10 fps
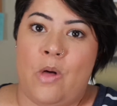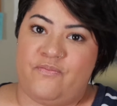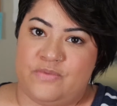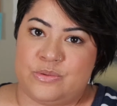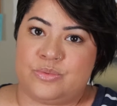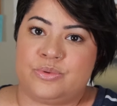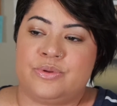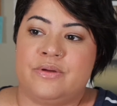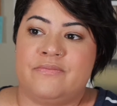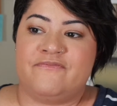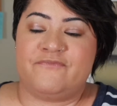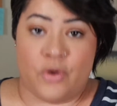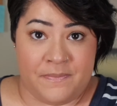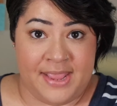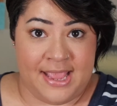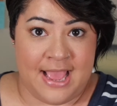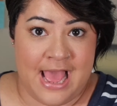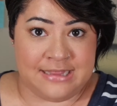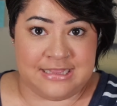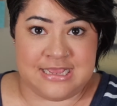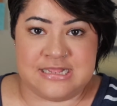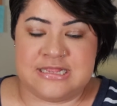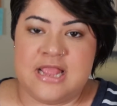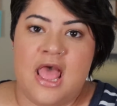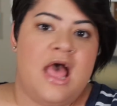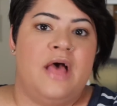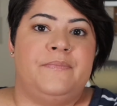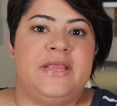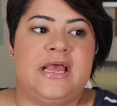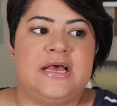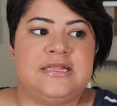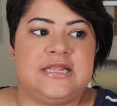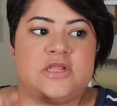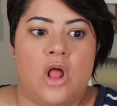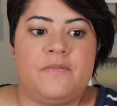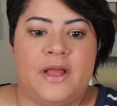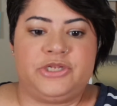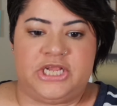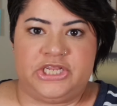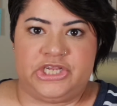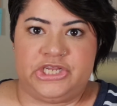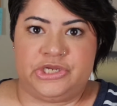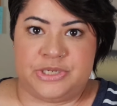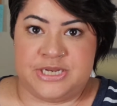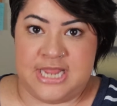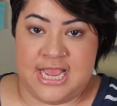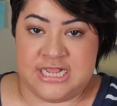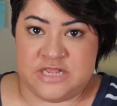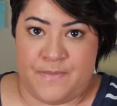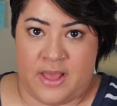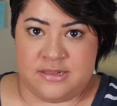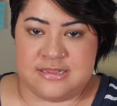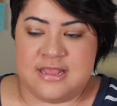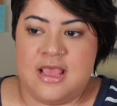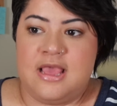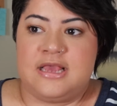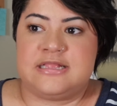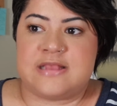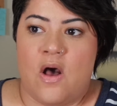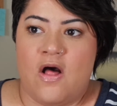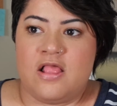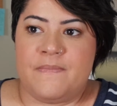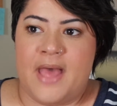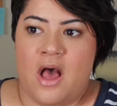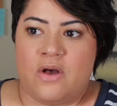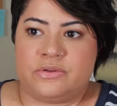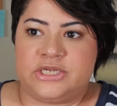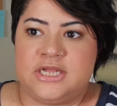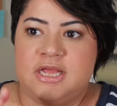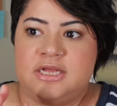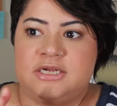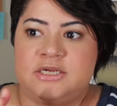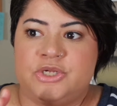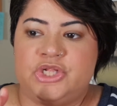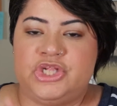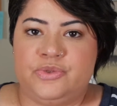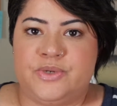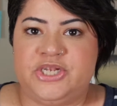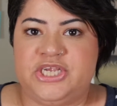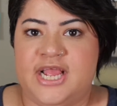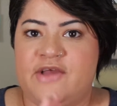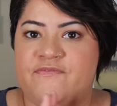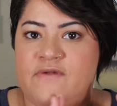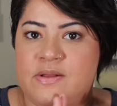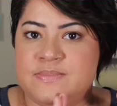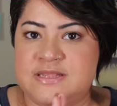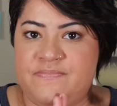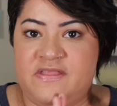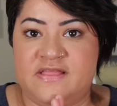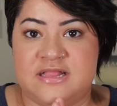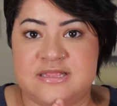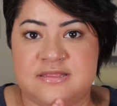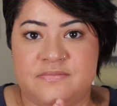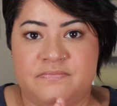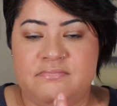helpful for me, at least, because it's all about changing your taste buds. It's all about switching from something that's